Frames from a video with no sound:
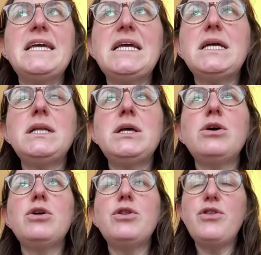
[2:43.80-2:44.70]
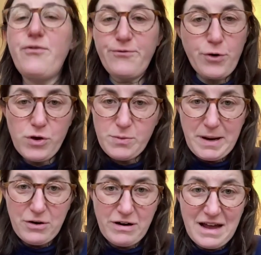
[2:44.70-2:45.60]
in the first
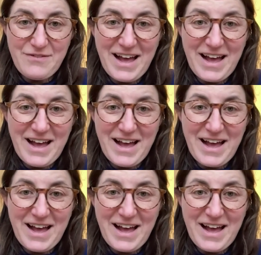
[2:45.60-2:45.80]
paragraph,